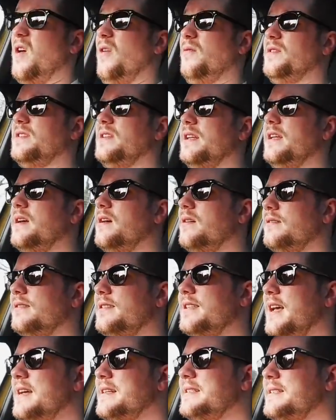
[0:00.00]
obviously can't
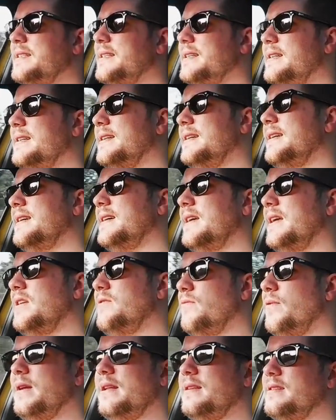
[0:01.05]
test, it
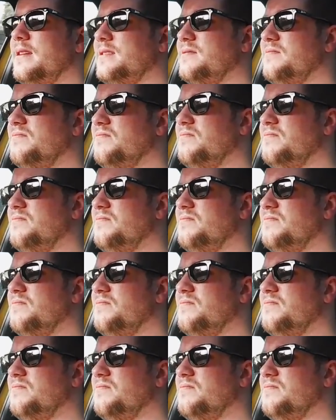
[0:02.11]
really doesn't